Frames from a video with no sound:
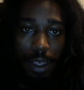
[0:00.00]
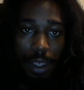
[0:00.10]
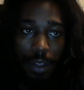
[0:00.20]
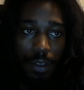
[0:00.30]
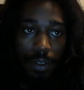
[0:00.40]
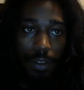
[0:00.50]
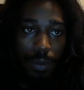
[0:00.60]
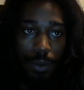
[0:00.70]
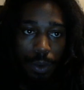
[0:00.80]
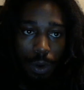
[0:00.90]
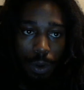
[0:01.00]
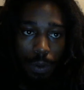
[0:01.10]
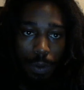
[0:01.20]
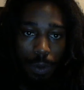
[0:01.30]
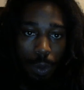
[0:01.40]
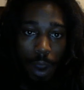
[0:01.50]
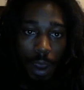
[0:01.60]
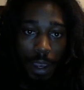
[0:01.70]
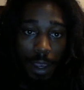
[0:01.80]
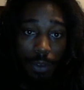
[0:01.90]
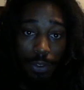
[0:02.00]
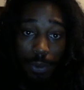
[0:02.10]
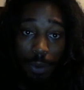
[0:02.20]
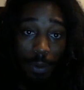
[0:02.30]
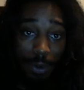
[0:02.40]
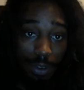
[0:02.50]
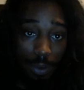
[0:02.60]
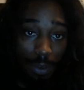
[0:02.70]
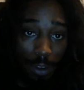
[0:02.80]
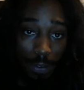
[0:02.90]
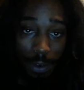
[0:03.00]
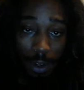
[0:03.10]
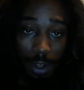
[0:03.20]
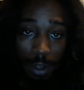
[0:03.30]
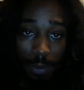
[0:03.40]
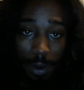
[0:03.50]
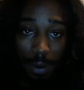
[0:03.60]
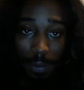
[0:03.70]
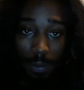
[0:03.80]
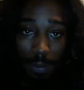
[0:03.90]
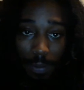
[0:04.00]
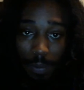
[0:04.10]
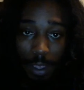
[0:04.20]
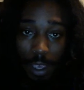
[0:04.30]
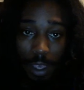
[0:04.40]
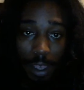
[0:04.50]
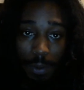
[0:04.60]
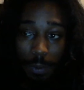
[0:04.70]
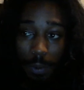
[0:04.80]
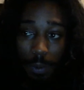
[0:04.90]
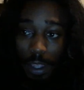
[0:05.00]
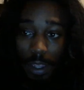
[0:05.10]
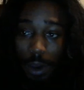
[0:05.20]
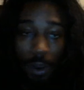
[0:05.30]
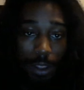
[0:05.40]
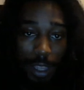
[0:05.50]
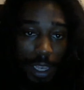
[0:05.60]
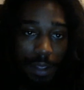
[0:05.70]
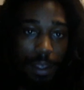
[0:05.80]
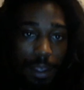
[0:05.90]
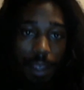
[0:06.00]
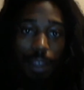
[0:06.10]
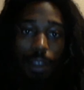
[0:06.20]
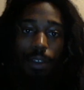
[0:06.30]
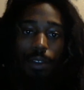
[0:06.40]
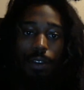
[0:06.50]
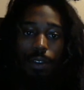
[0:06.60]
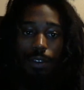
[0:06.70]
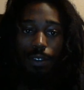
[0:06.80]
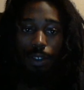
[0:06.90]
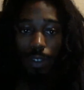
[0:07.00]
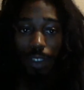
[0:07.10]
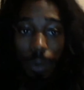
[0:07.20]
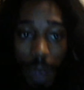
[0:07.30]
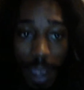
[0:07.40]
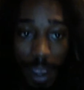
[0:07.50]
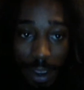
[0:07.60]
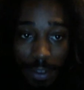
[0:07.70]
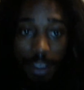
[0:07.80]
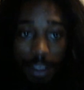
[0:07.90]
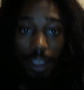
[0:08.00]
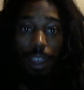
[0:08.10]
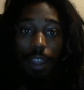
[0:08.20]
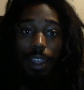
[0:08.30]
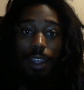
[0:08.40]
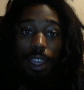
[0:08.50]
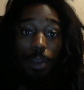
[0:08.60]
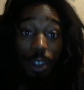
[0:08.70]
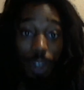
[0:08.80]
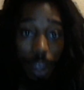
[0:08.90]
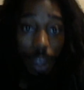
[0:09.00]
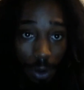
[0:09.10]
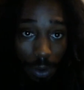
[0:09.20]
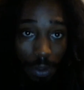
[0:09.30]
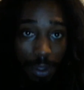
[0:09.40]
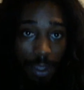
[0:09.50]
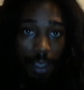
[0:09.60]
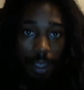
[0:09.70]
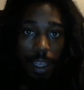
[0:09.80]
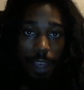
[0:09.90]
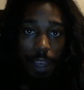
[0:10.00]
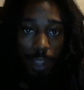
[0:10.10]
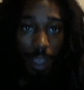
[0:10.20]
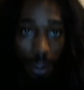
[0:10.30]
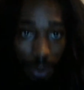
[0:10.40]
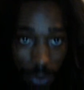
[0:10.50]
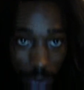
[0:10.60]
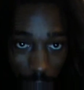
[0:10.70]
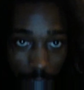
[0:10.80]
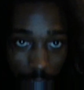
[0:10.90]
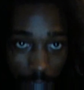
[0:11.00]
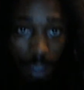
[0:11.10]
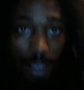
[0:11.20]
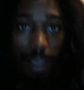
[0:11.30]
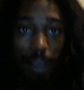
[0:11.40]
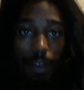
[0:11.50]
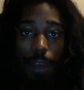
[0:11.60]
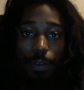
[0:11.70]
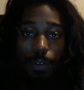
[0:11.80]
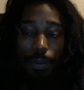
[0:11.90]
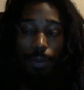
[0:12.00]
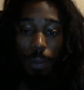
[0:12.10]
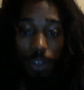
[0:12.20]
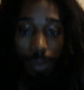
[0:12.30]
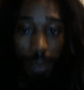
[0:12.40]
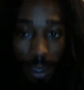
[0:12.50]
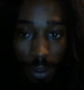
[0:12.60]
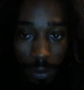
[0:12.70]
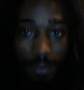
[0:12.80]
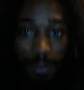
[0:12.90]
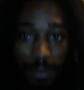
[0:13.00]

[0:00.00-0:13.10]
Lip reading: and to more why it goes to why we're so different and why all of that. So summarizing and letting that be known and having that understanding, coming from that perspective,